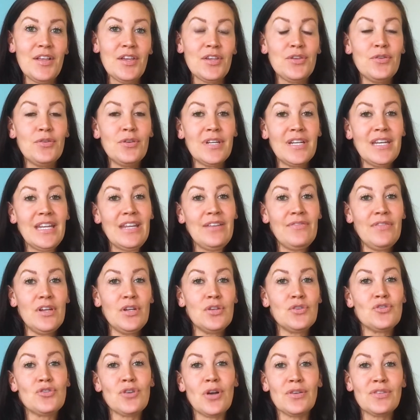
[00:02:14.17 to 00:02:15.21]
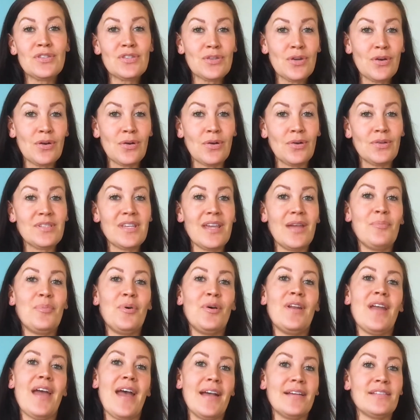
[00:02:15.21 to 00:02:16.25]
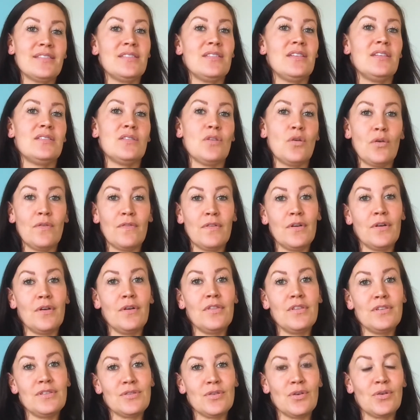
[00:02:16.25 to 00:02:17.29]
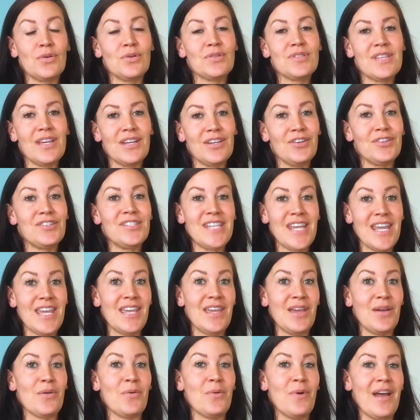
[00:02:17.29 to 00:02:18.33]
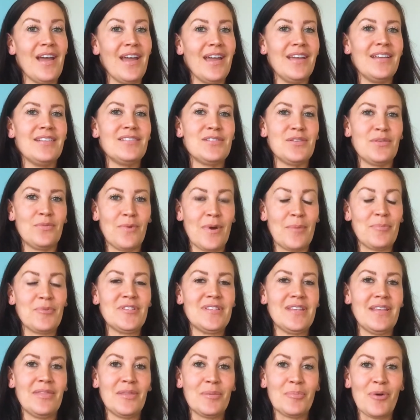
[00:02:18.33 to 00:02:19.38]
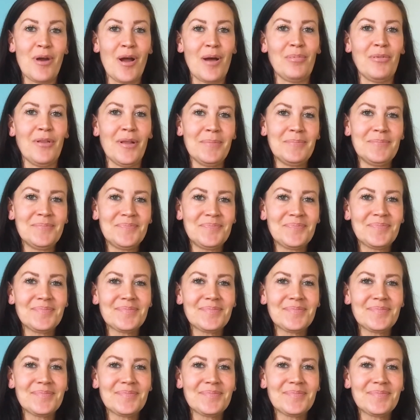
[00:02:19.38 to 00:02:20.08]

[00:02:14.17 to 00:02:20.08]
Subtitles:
You can even draw circles and put X's over the circles that you're taking away to represent the problem.